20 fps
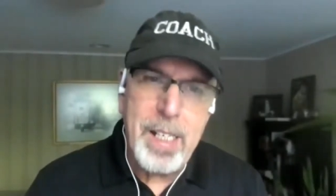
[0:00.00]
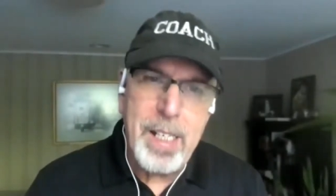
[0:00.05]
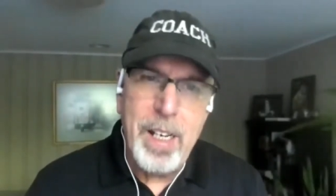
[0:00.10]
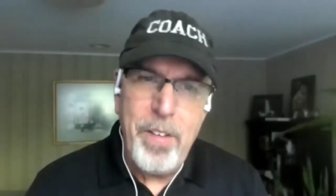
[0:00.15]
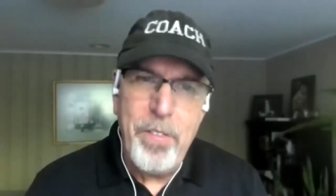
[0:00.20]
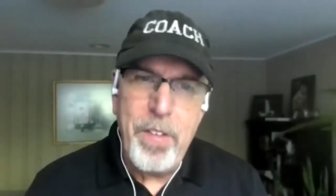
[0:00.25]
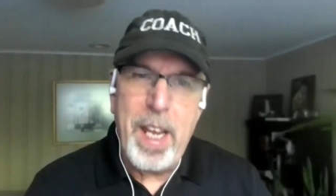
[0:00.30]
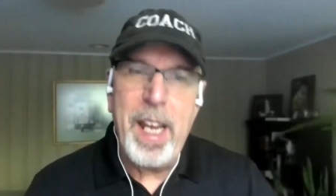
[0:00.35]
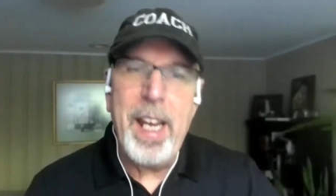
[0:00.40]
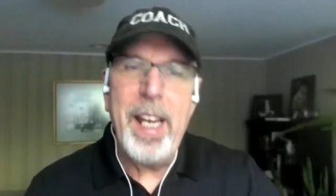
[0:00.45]

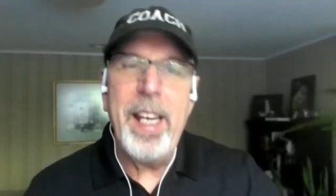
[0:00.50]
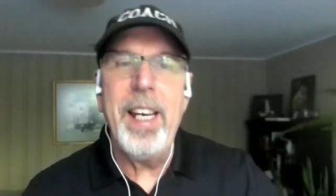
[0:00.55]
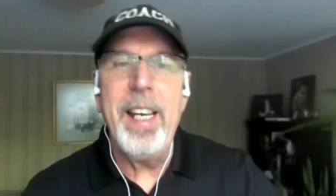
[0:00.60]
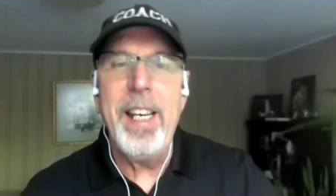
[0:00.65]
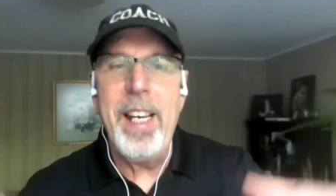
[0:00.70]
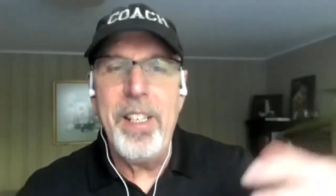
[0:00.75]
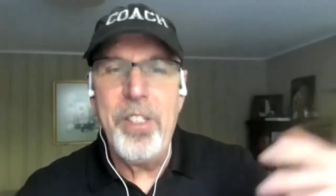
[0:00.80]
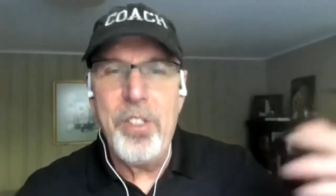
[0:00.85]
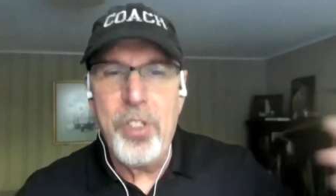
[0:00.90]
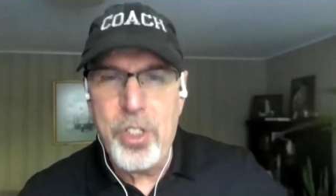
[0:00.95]
conveyed
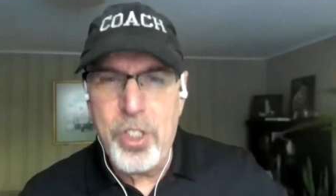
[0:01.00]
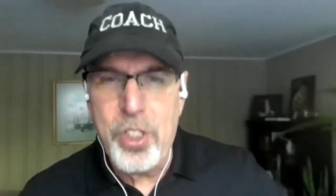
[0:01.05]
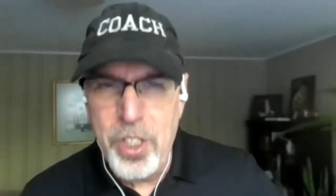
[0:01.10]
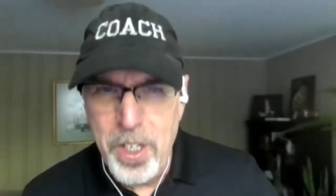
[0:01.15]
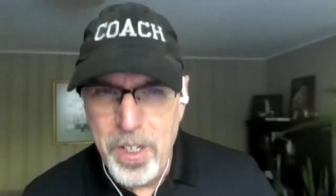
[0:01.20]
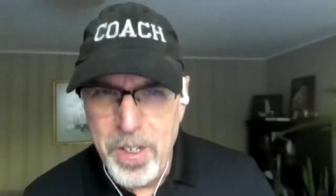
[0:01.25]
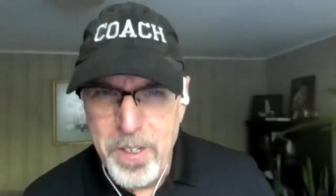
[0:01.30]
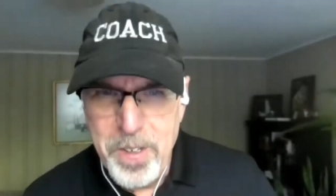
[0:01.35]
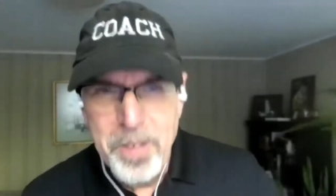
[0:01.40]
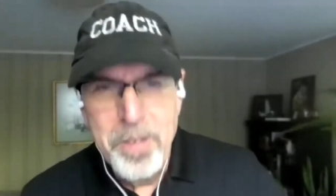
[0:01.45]
and it's
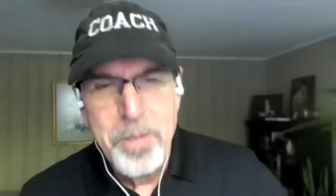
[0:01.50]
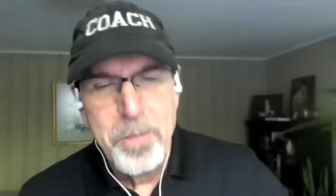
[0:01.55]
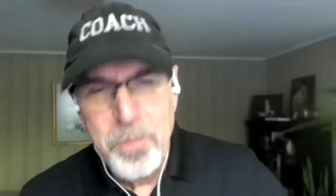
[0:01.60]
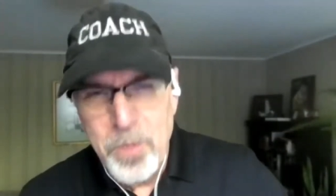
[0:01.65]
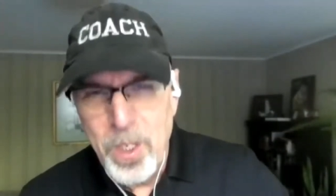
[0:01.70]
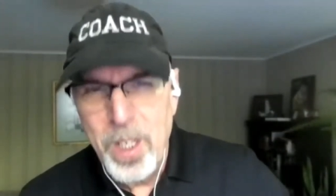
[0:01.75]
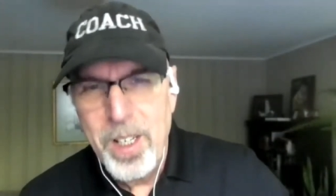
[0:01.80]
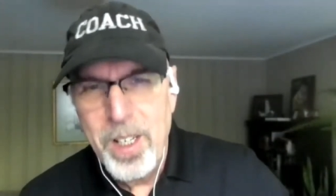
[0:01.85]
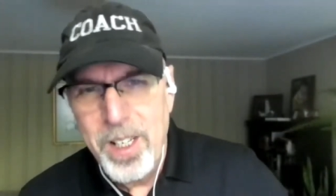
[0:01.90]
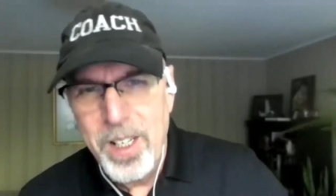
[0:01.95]

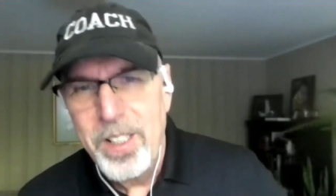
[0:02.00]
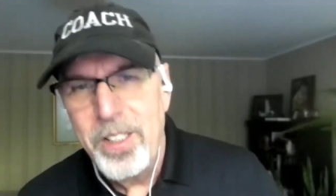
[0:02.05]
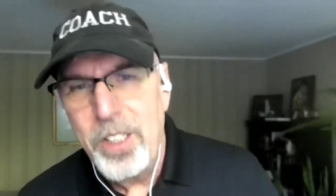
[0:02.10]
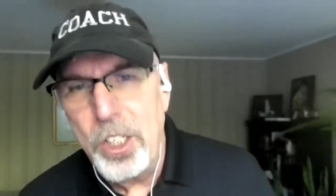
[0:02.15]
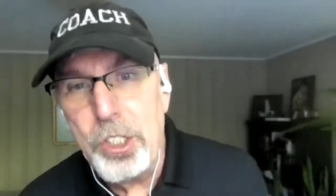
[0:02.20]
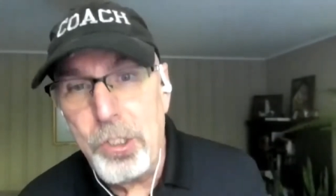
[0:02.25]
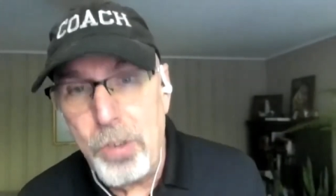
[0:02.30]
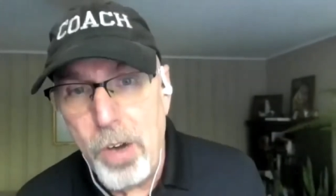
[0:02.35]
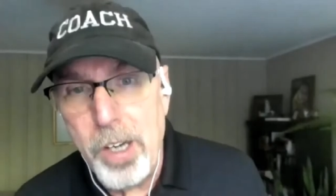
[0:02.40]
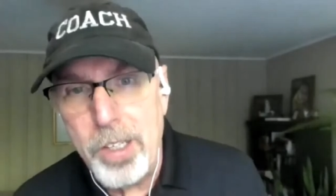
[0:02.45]

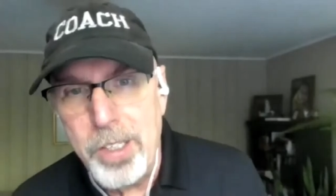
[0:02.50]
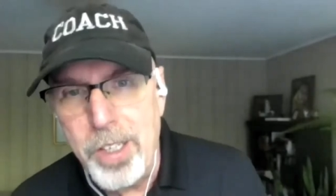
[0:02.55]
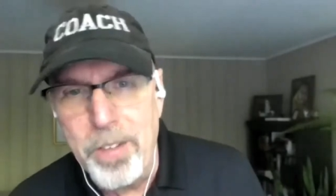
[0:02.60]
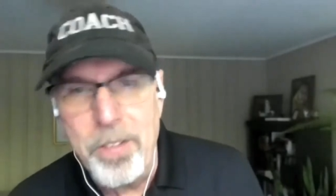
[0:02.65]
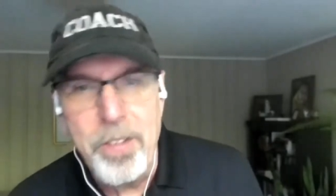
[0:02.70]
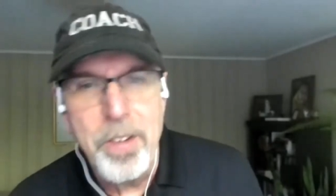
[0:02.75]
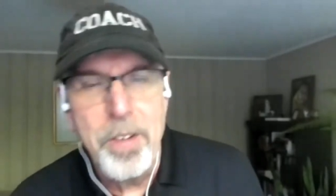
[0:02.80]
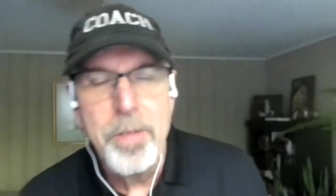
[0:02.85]
destructive.